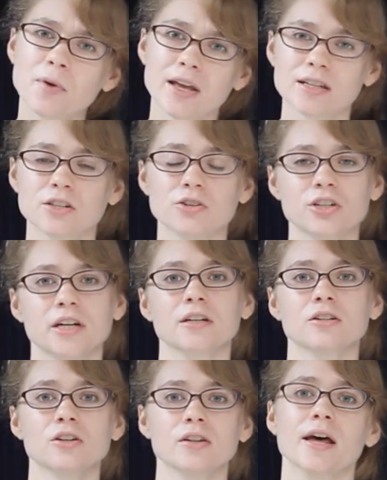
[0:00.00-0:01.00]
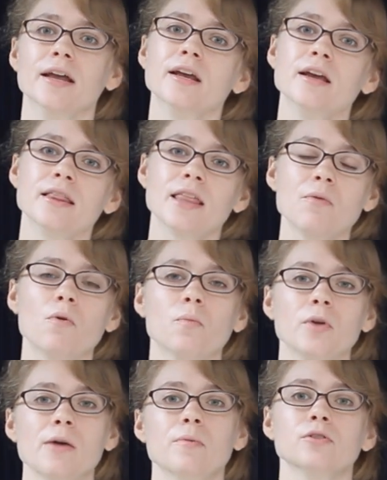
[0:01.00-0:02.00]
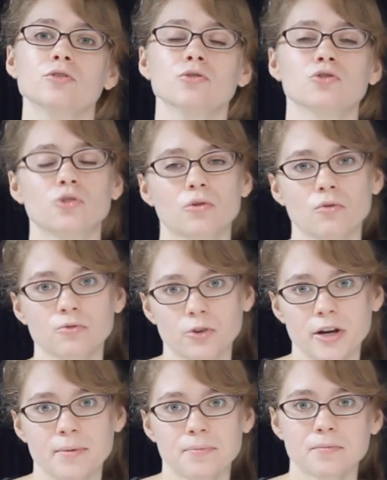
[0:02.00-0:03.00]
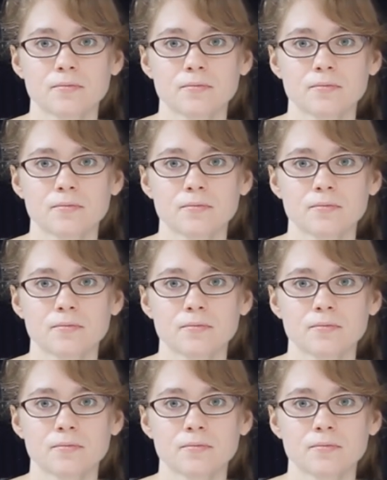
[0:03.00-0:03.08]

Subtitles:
up against their chin so that they won't be able to struggle free.